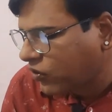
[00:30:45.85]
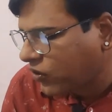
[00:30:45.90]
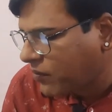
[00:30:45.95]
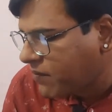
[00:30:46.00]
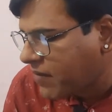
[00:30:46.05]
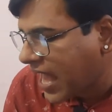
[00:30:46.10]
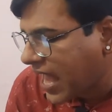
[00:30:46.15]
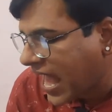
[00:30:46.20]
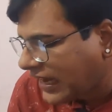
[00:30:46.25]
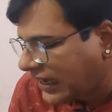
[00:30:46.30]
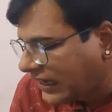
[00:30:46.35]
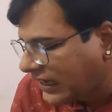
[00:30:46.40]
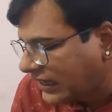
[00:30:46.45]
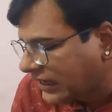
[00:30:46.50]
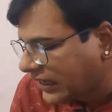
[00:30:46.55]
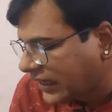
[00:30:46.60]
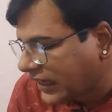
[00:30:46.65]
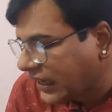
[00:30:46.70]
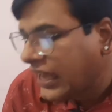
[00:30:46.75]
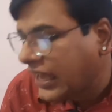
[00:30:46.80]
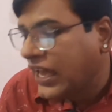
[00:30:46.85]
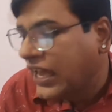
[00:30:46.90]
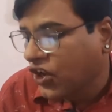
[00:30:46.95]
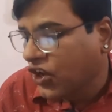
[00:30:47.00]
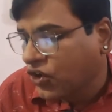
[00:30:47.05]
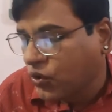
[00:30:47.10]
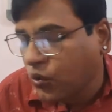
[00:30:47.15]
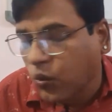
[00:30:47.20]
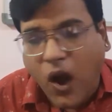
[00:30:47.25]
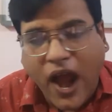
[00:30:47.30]
grammatically
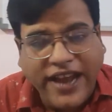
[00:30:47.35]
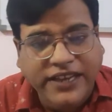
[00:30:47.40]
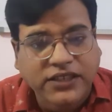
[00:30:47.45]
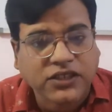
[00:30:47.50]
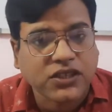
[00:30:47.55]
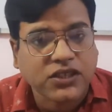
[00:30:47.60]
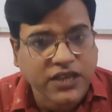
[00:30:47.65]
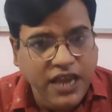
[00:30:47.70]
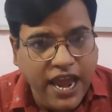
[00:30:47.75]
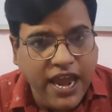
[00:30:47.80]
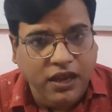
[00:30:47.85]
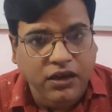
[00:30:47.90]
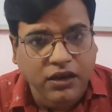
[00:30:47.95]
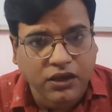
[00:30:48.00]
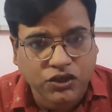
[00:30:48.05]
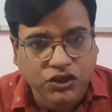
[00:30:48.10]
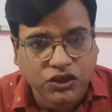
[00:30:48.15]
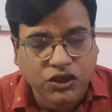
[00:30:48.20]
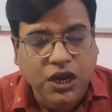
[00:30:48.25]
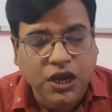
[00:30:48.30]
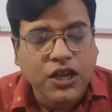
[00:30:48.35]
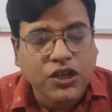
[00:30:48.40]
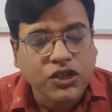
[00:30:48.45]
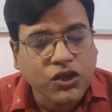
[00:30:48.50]
correct English.